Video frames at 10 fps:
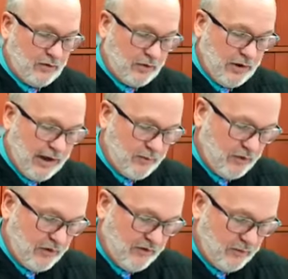reply
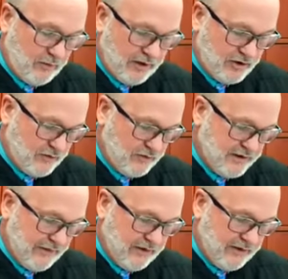brief by June
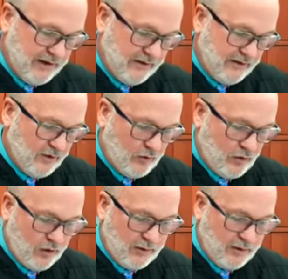17th, and
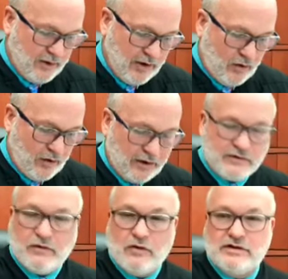oral argument on
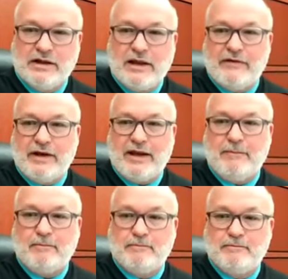August 1st at 11 a.m.